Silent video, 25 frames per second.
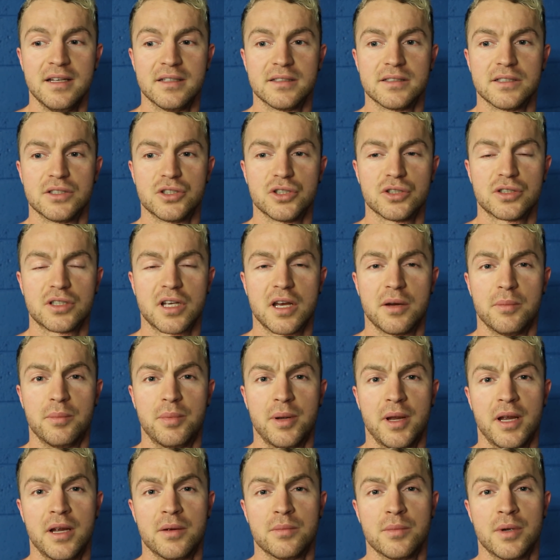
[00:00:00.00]
is I just
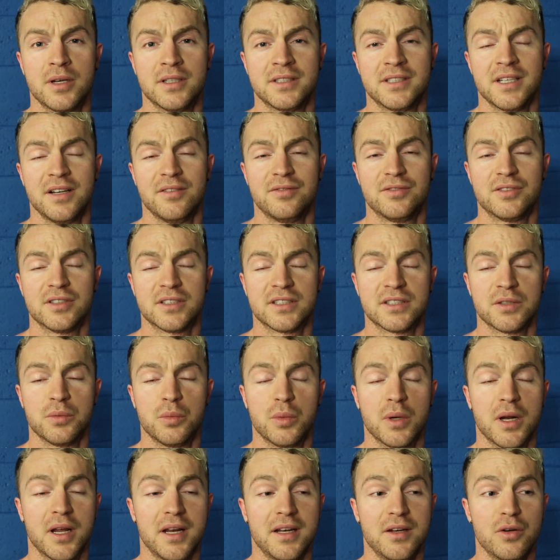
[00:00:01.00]
compare myself to
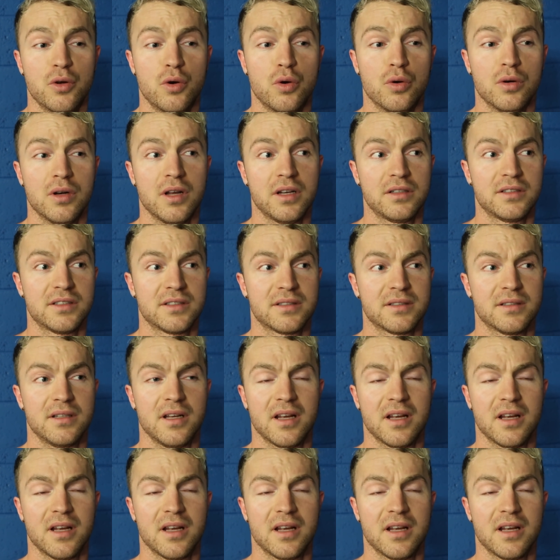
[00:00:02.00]
someone I know, not